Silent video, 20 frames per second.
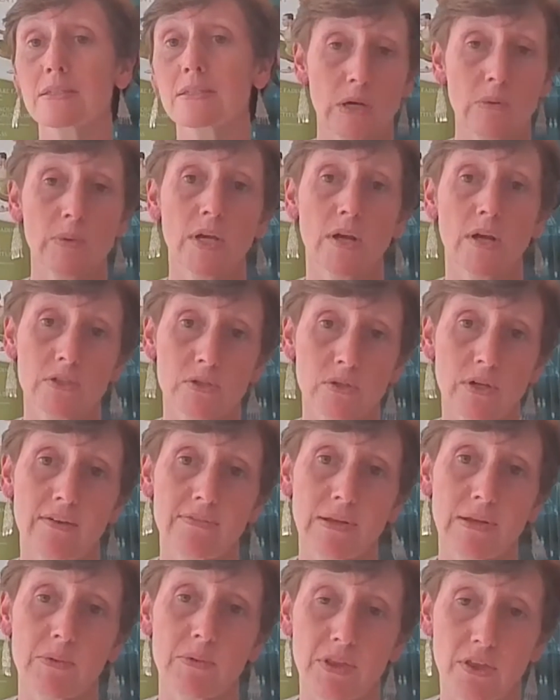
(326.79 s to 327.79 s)
And we also have
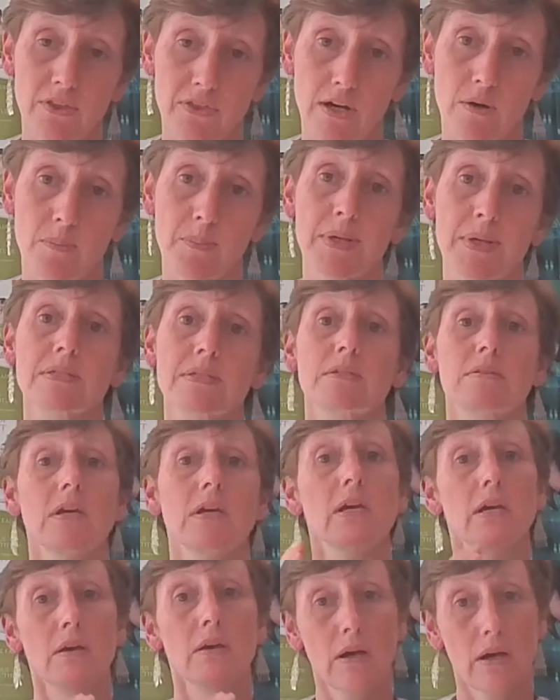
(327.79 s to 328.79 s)
that with a therapist.
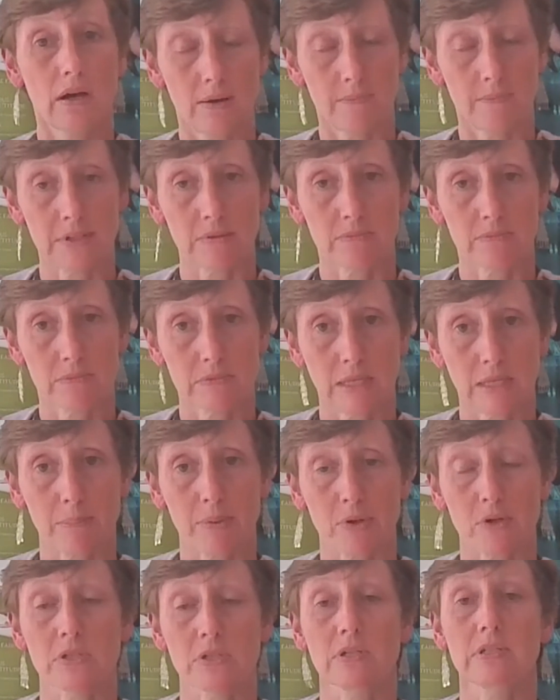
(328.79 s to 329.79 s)
That
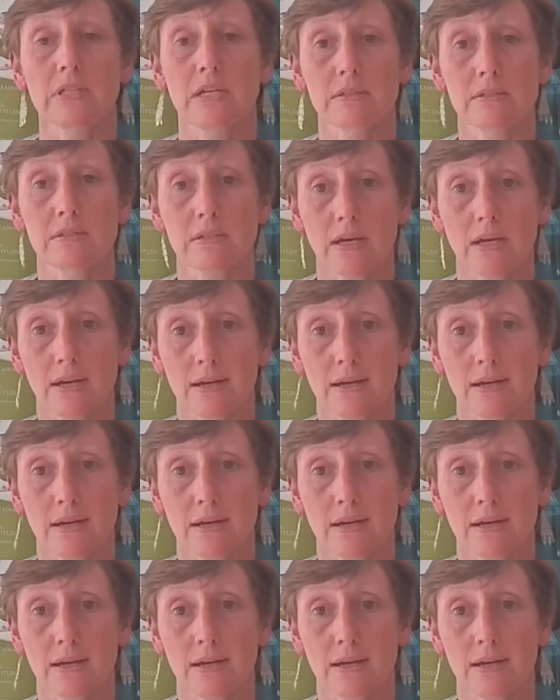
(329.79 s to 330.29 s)
person does